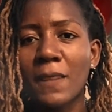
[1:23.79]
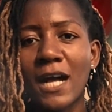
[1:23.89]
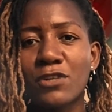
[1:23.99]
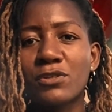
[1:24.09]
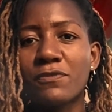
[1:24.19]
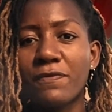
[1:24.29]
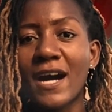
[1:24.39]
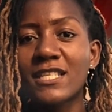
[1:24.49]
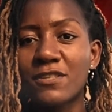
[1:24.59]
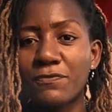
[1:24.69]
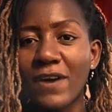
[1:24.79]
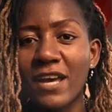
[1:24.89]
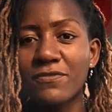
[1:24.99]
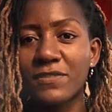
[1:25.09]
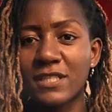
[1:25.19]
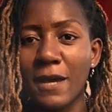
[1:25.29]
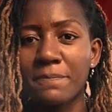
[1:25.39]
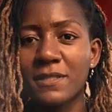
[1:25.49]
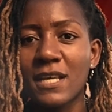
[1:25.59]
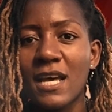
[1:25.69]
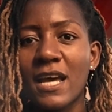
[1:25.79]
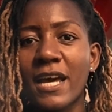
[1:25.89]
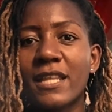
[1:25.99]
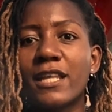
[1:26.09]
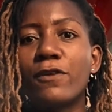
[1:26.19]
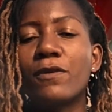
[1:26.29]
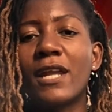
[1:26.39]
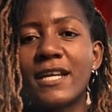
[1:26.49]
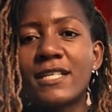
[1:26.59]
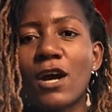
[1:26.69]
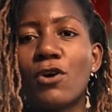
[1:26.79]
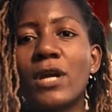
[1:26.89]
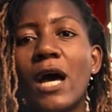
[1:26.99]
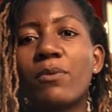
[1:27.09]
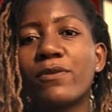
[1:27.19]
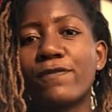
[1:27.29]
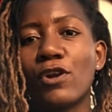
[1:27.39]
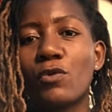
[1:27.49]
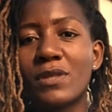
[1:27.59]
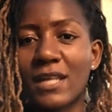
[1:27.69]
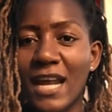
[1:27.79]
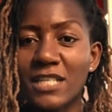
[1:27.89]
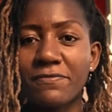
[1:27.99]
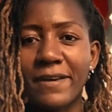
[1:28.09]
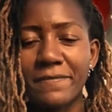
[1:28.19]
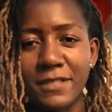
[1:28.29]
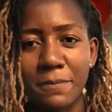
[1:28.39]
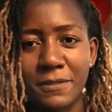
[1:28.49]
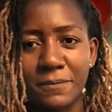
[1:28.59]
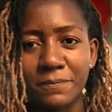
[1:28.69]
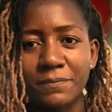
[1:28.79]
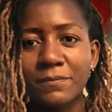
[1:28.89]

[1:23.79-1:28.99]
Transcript: I'll do the first 5 steps, and then later on I will follow with the last 5 steps.